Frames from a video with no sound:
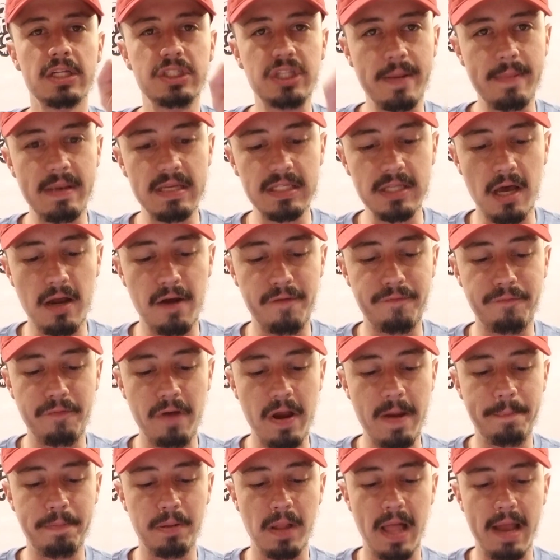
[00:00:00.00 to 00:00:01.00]
Jimmy's on a
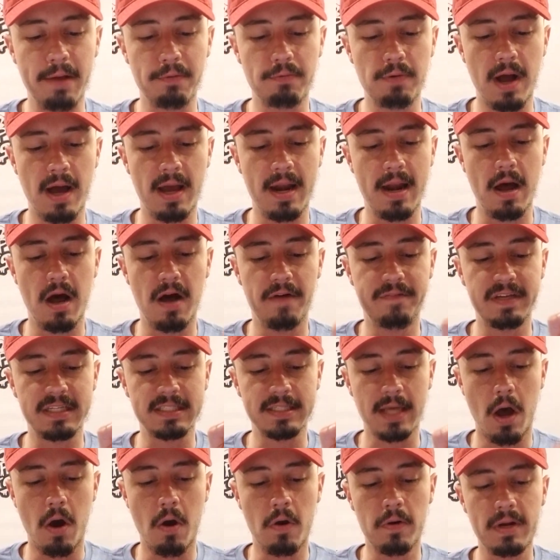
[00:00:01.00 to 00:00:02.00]
free play run of his
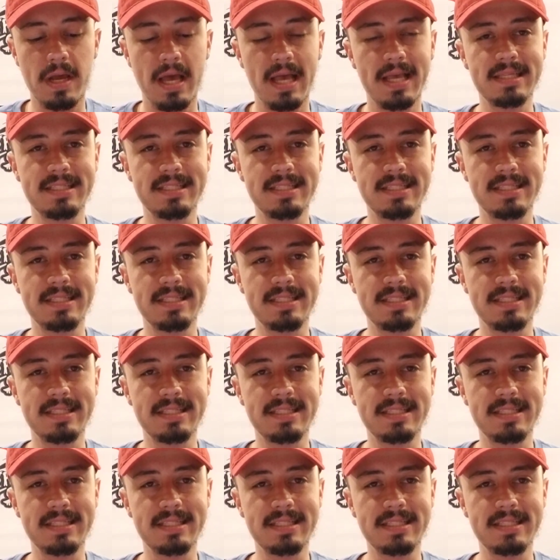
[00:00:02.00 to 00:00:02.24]
own.